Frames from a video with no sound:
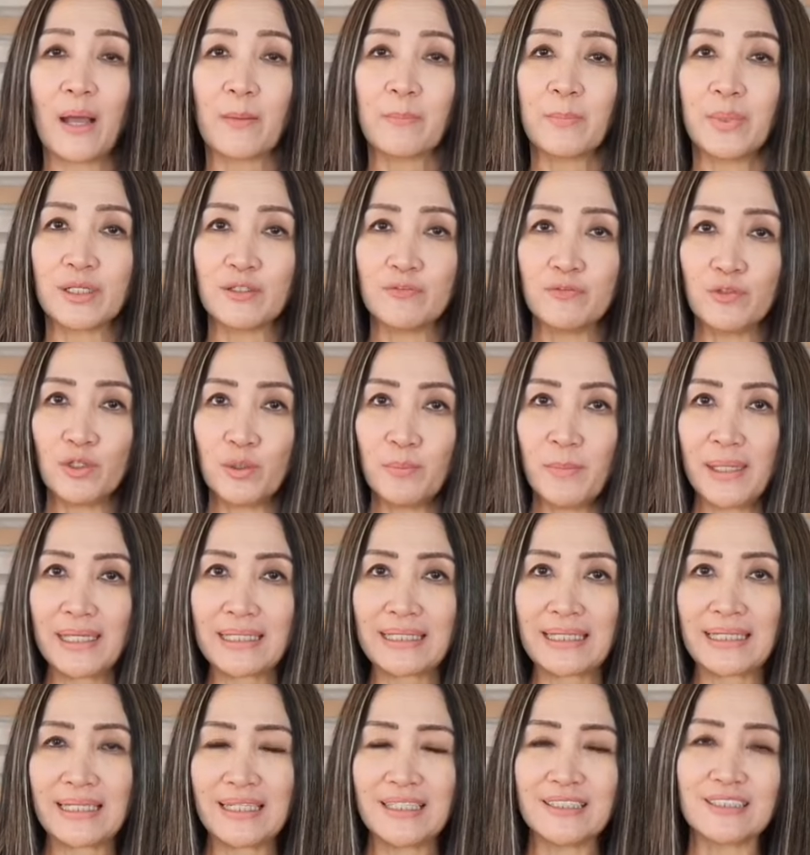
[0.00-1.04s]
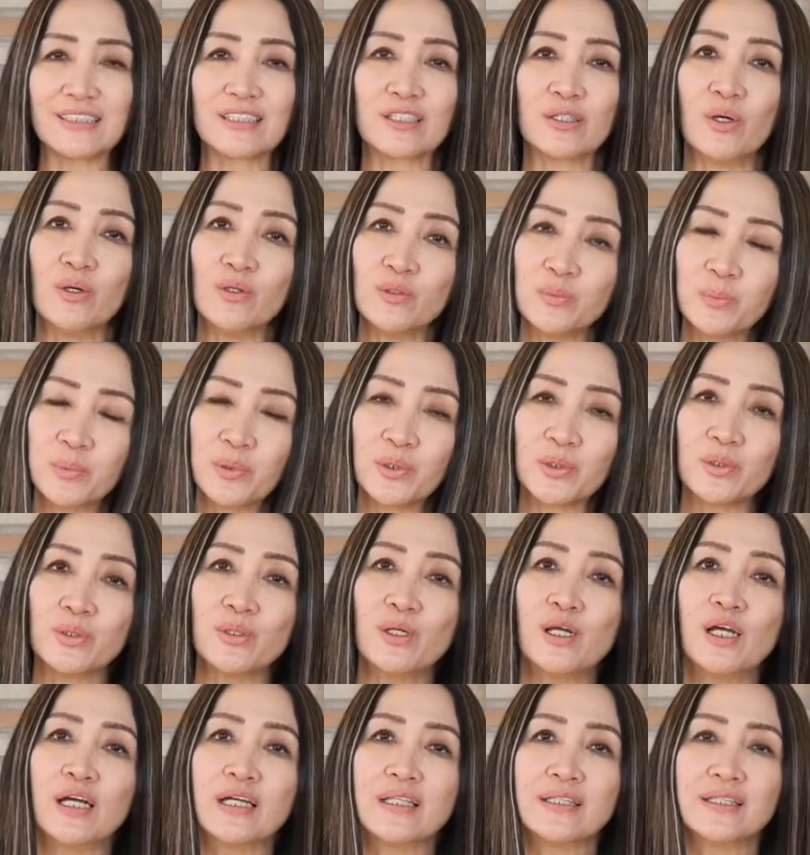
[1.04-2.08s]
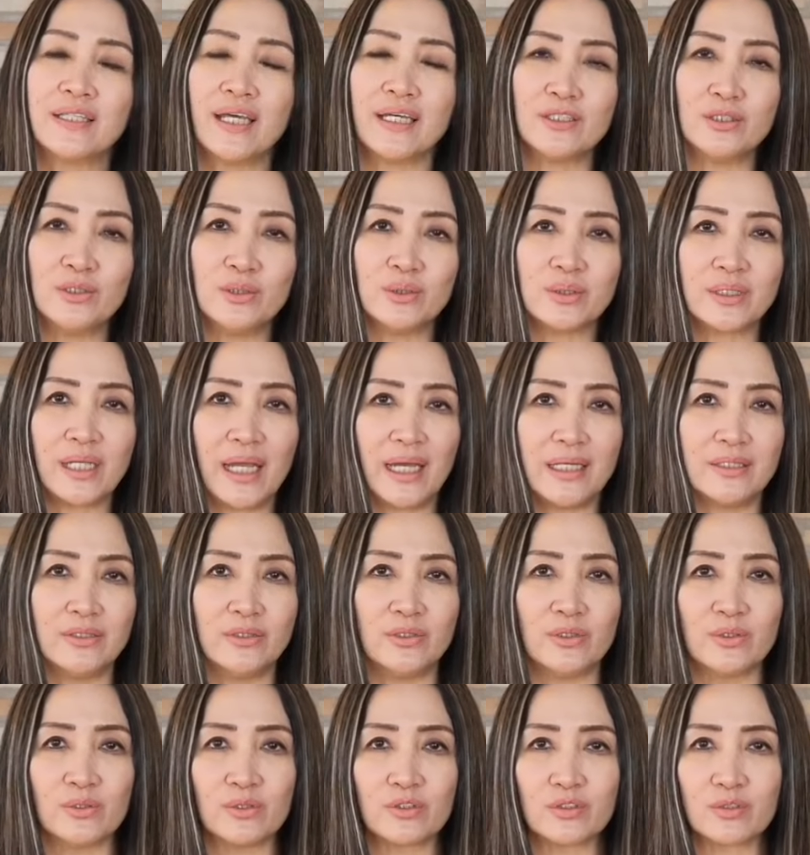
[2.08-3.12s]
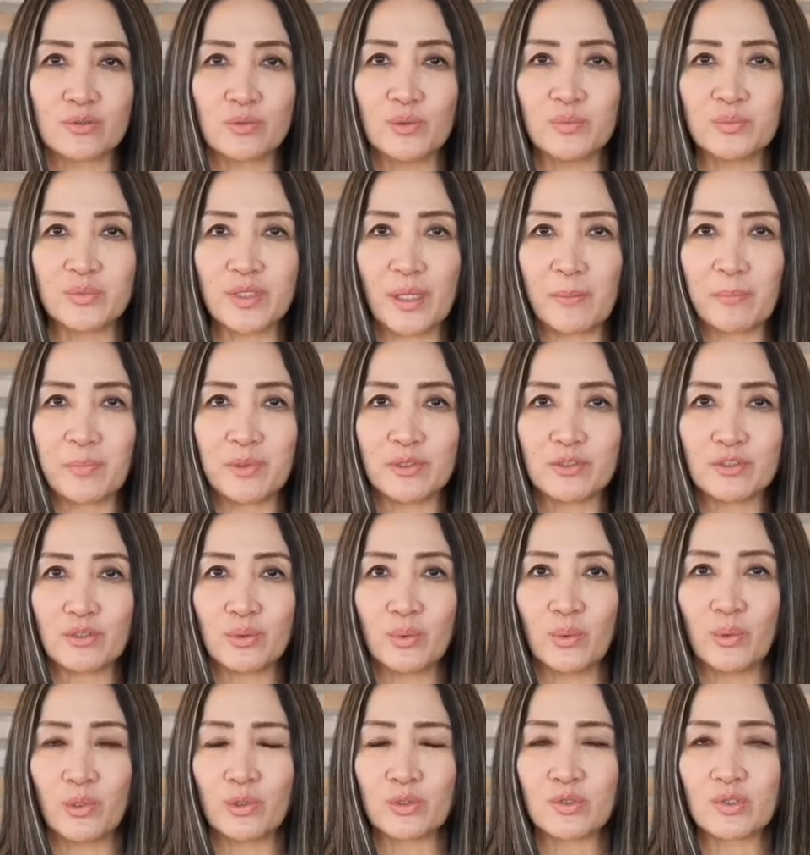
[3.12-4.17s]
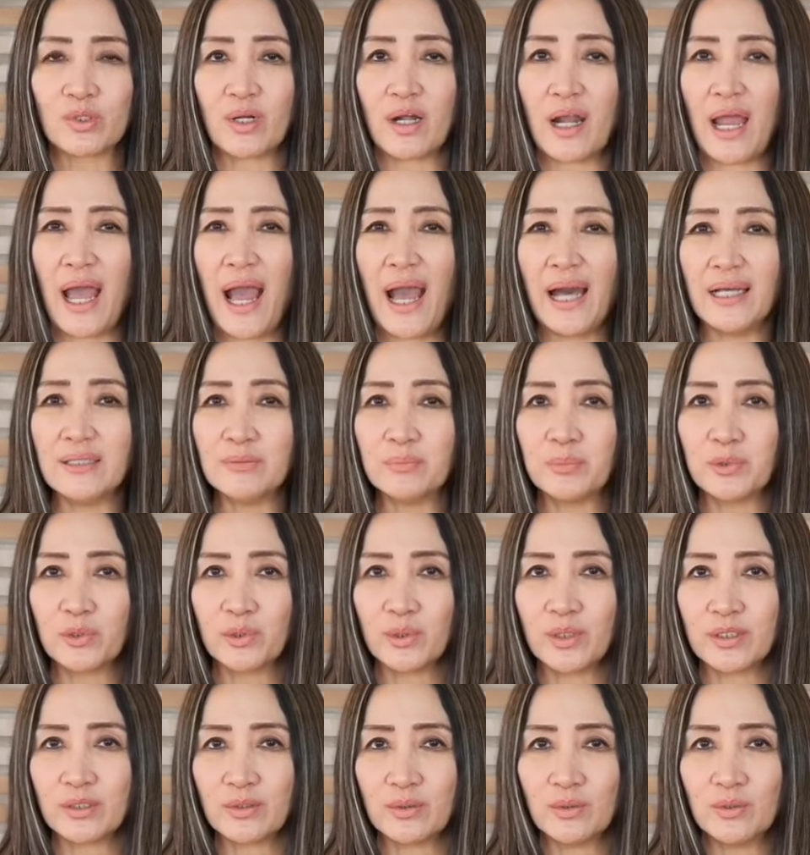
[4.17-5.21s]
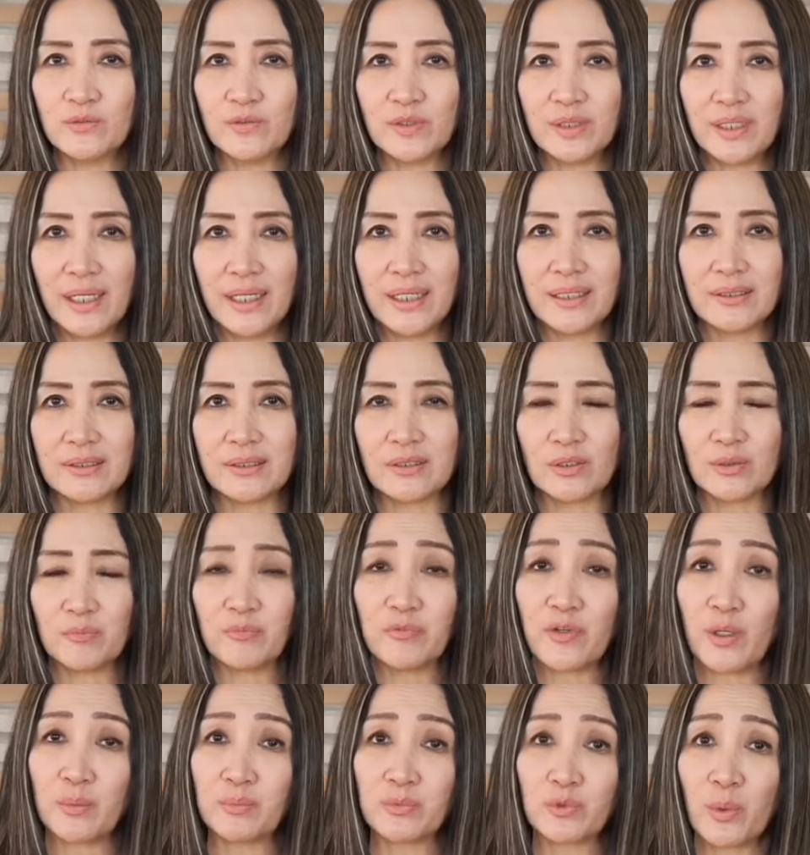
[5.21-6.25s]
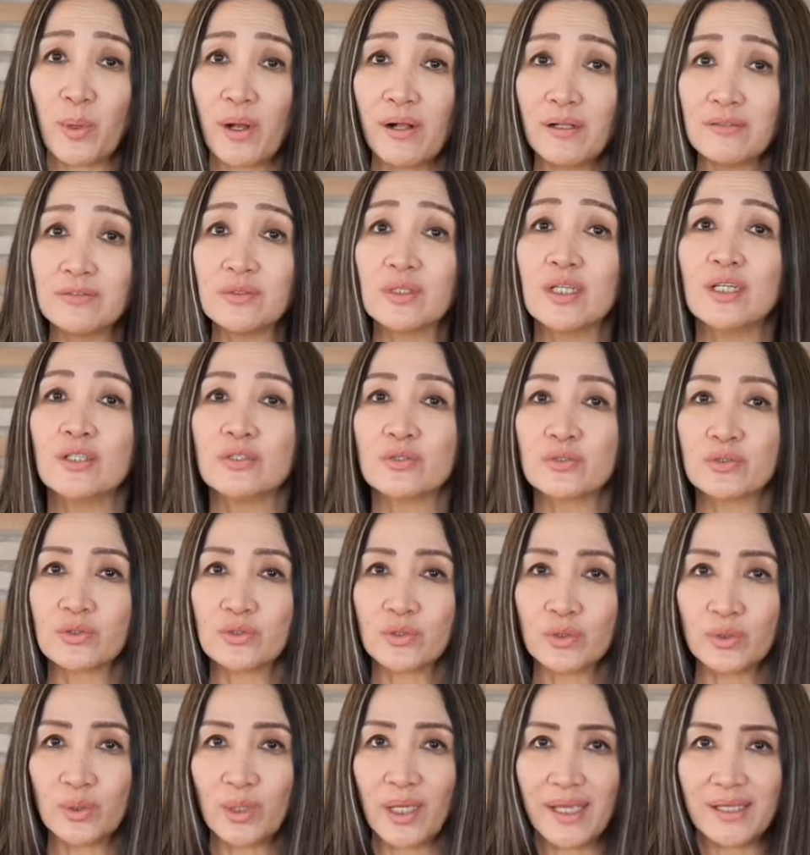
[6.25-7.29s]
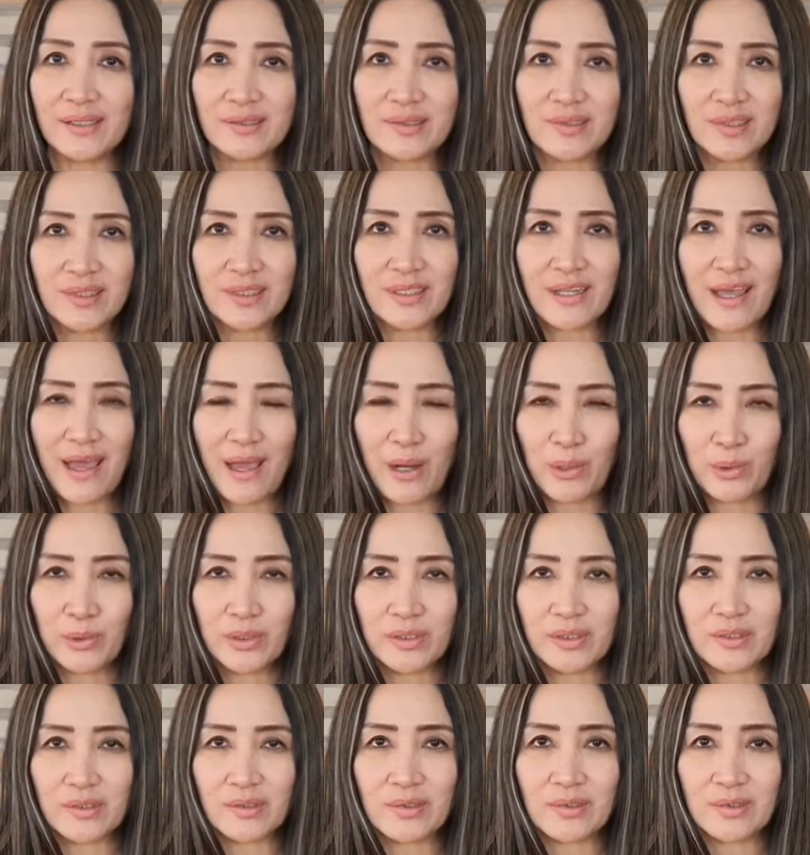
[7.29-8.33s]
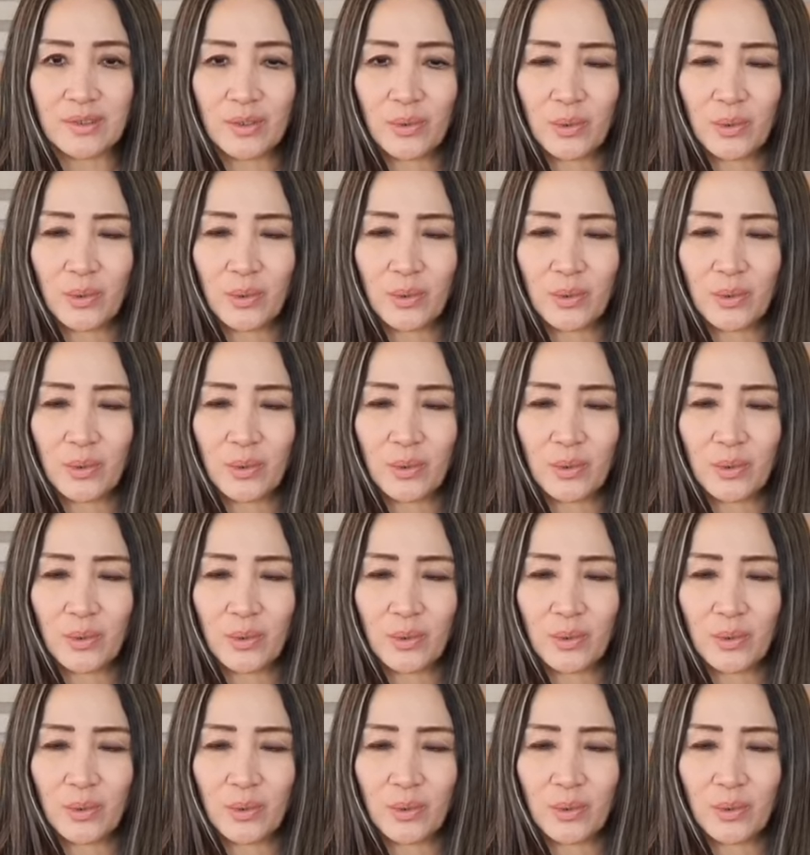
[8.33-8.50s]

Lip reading: But if you're making it cold brew, then you can use room temperature water and brew it overnight from 12 to 18 hours.